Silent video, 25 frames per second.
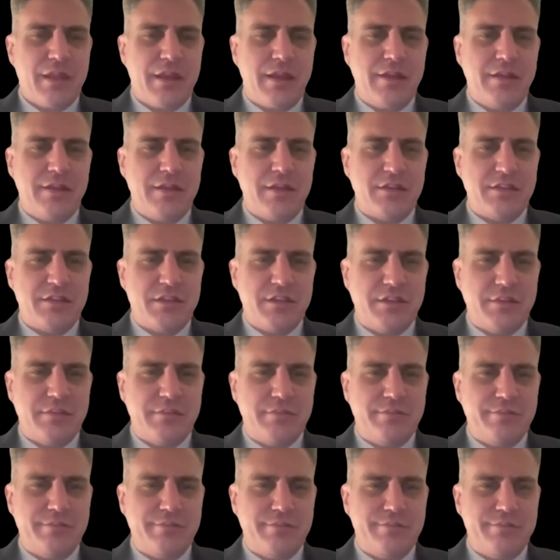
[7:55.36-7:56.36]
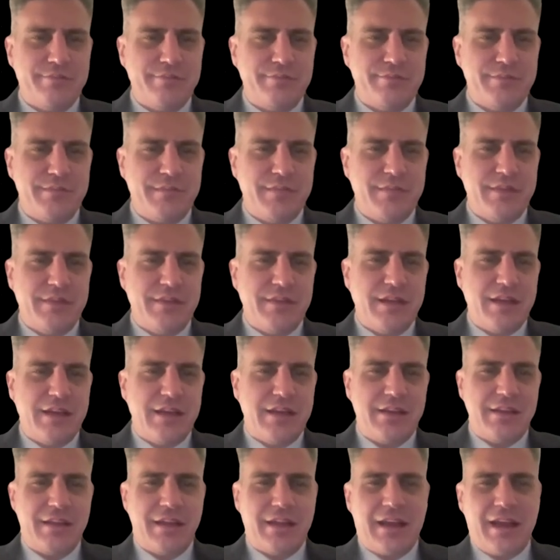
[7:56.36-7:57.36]
it doesn't,
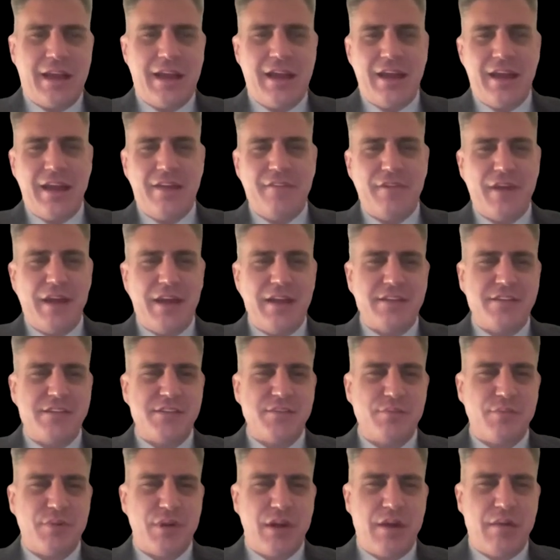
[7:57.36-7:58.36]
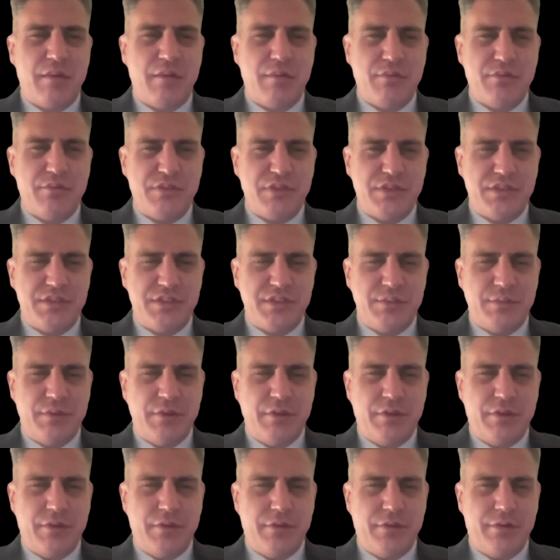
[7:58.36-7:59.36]
yeah, like I've had some problems with some
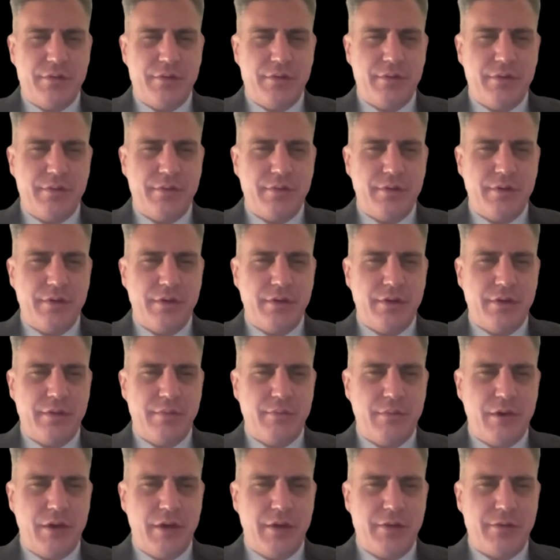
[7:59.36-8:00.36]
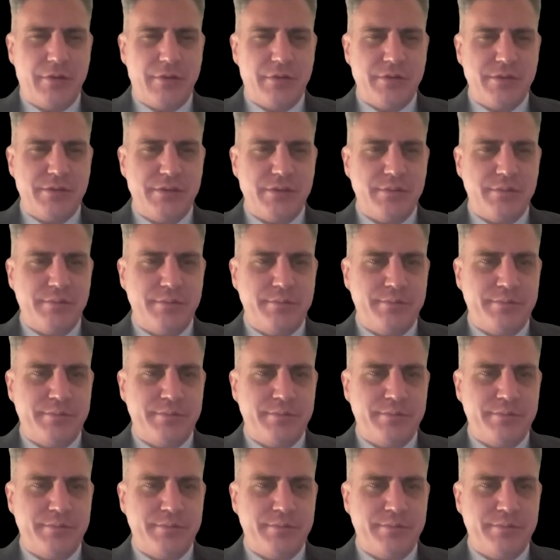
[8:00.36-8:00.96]
other models.